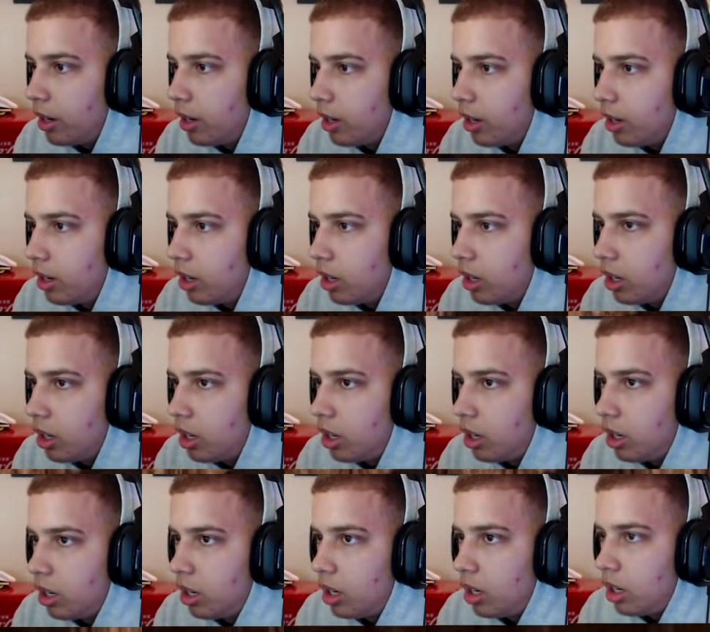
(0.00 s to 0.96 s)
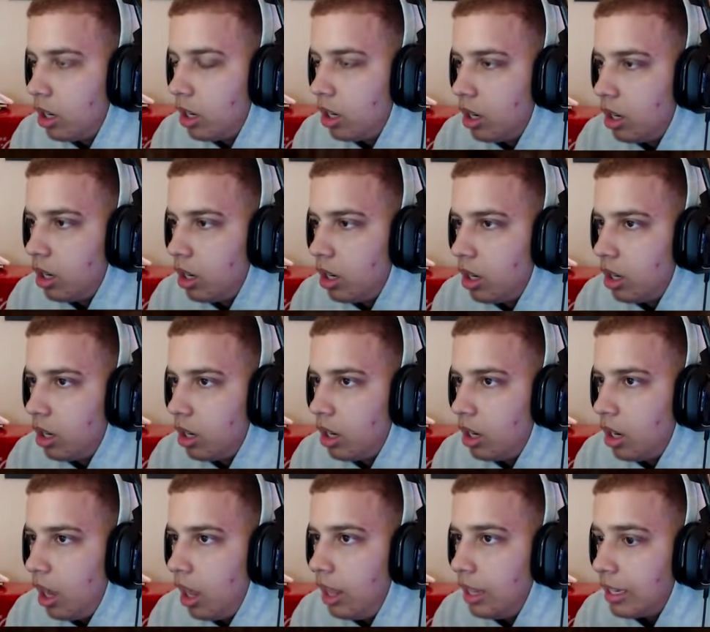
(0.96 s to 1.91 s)

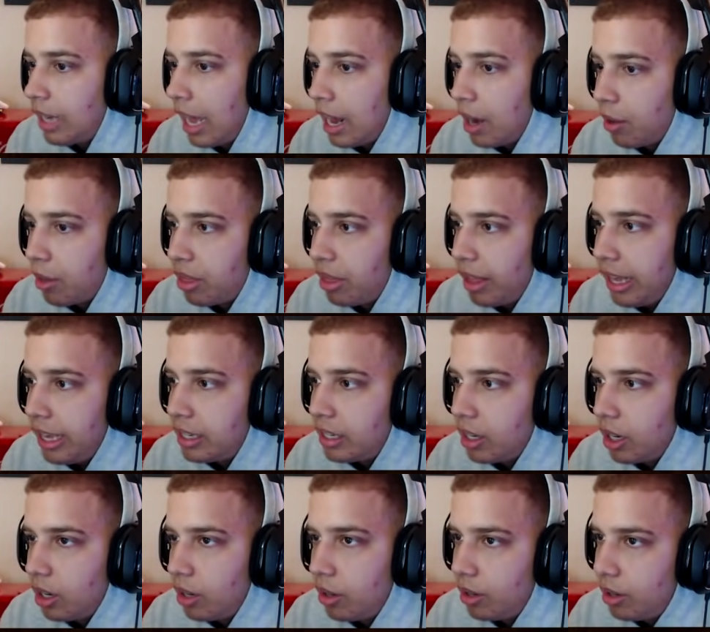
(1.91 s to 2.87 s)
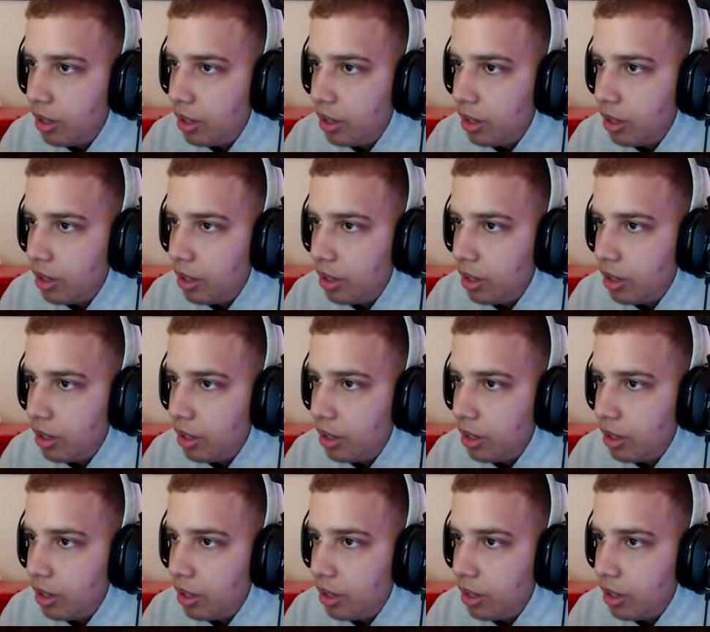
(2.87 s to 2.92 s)
At least I don't think so.